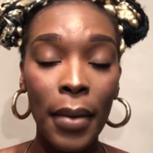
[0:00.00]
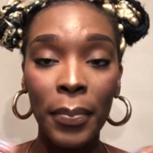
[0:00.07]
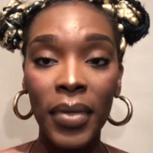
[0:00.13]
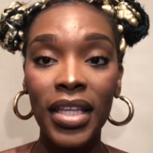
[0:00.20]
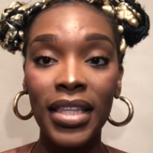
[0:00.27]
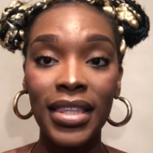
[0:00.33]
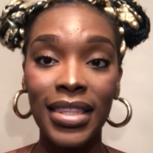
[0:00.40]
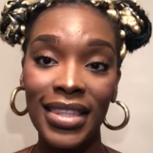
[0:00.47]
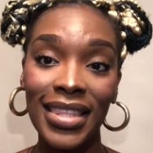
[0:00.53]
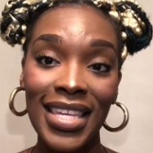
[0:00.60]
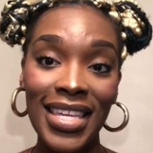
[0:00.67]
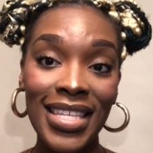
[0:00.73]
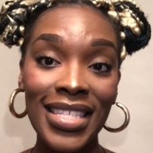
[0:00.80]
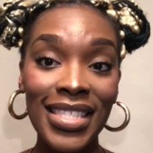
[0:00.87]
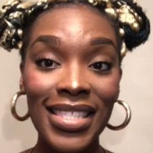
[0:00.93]
put
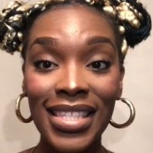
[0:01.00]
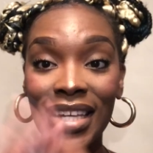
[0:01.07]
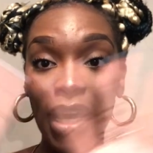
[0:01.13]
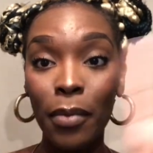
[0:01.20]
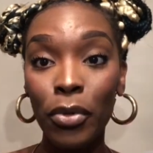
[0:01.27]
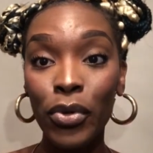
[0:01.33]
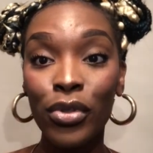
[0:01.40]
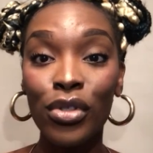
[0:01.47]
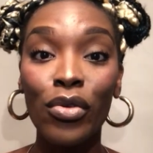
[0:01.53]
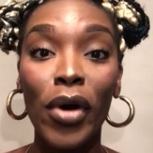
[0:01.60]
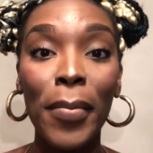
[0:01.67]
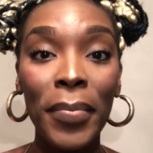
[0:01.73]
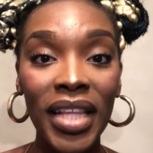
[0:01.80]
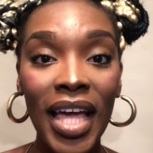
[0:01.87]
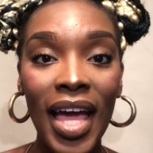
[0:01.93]
these couples
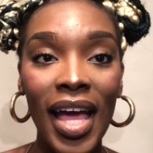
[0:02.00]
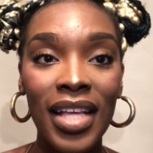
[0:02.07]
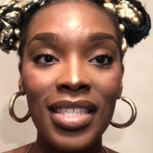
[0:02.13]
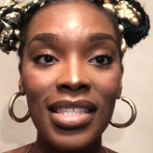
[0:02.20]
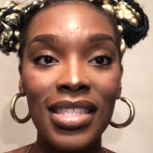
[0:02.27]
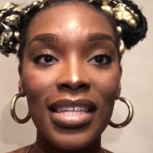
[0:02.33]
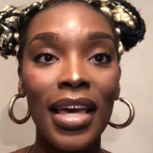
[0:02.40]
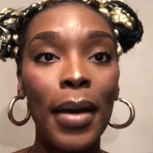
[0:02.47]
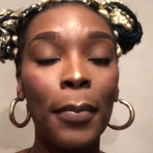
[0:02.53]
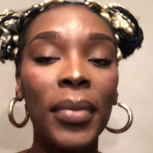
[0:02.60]
on blast